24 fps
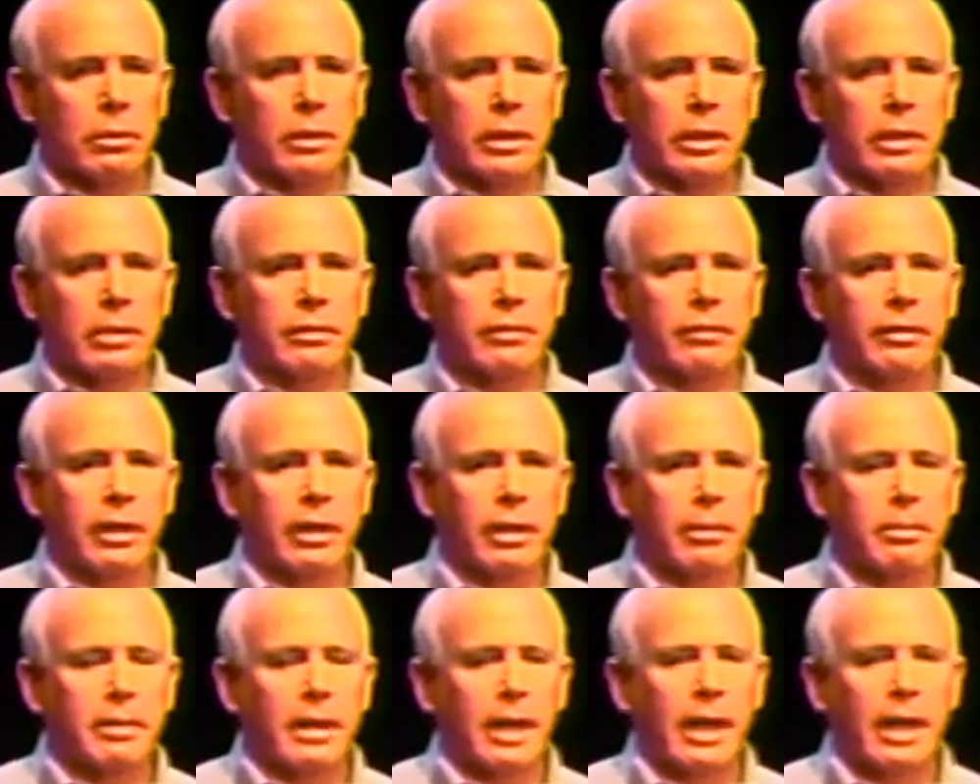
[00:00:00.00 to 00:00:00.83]
He
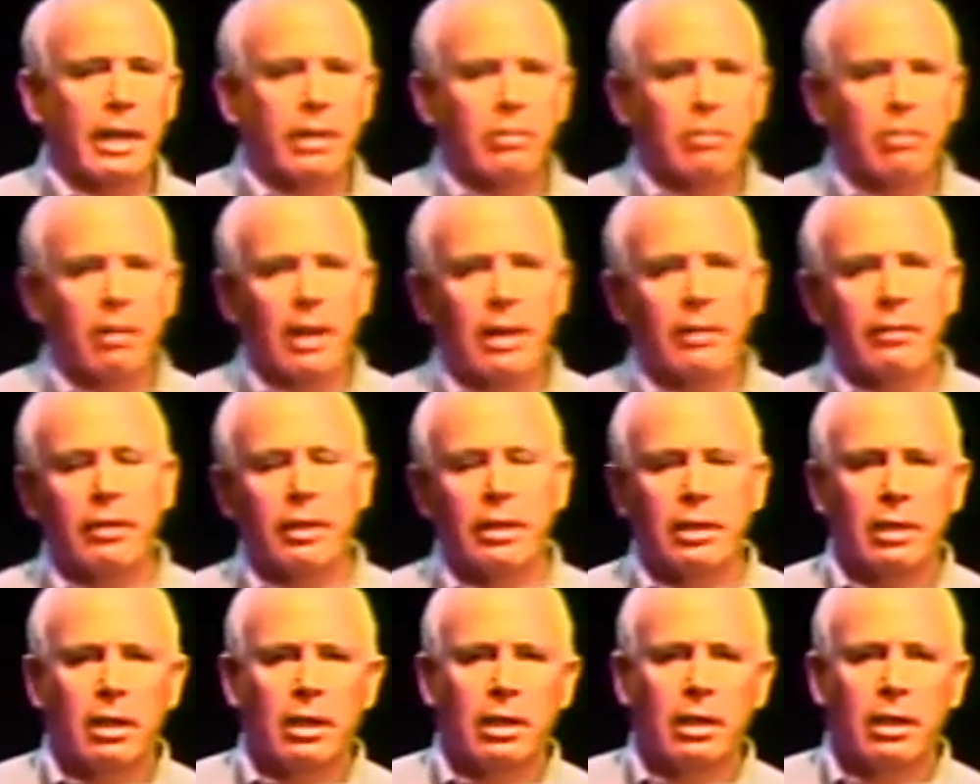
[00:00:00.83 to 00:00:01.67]
developed a head
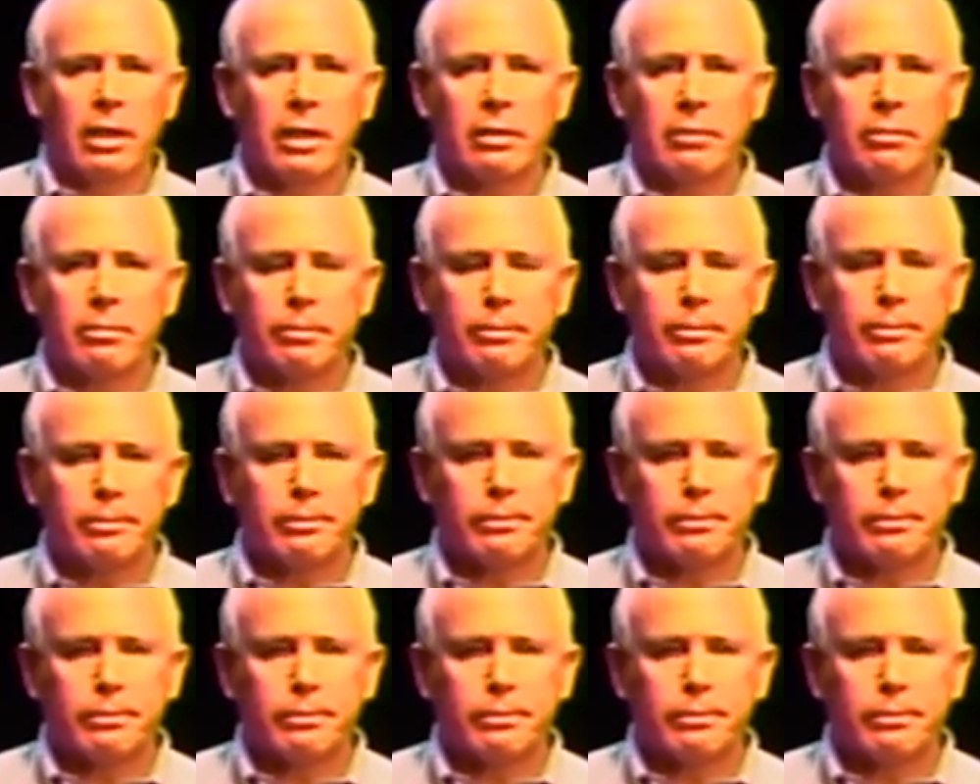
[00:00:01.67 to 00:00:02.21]
gravity line.